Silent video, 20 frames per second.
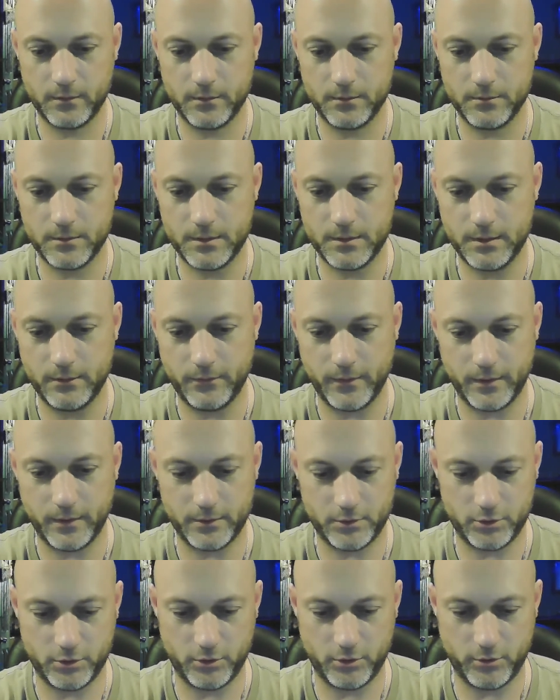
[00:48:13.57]
Let's see if I can
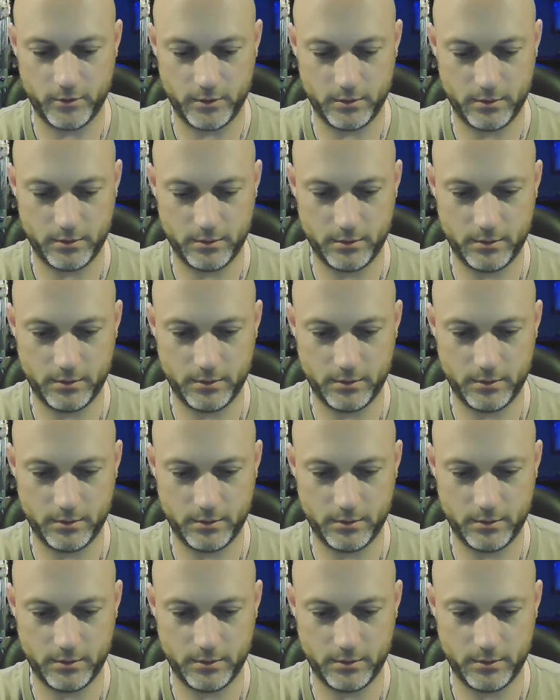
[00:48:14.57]
show you.